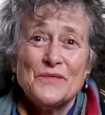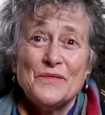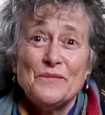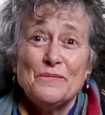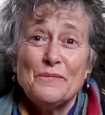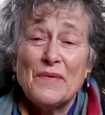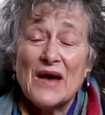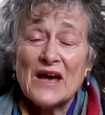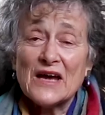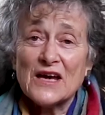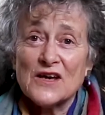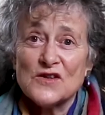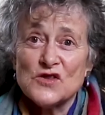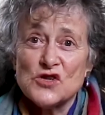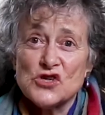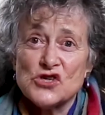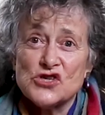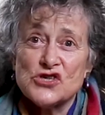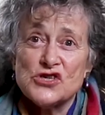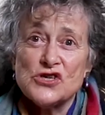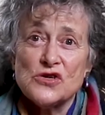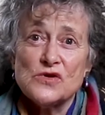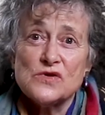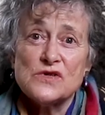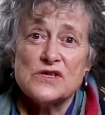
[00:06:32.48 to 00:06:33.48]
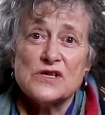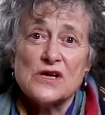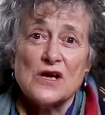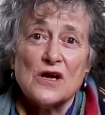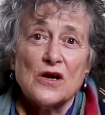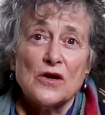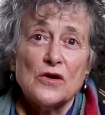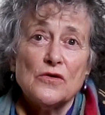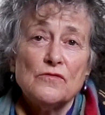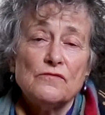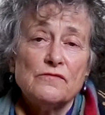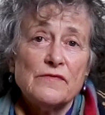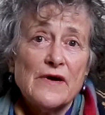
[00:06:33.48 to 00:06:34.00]
back in the studio
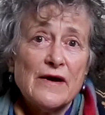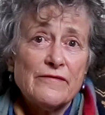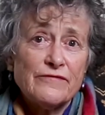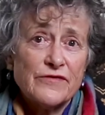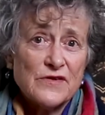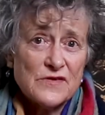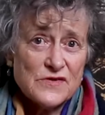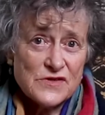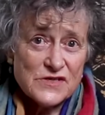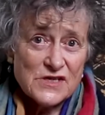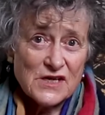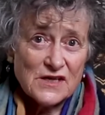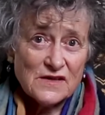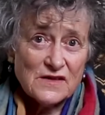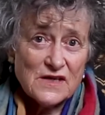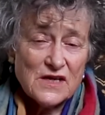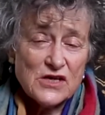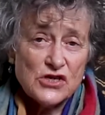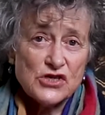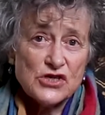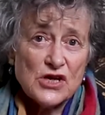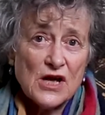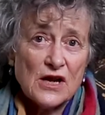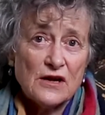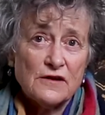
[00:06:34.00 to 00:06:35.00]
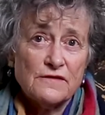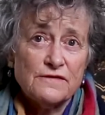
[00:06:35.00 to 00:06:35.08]
referencing these shadow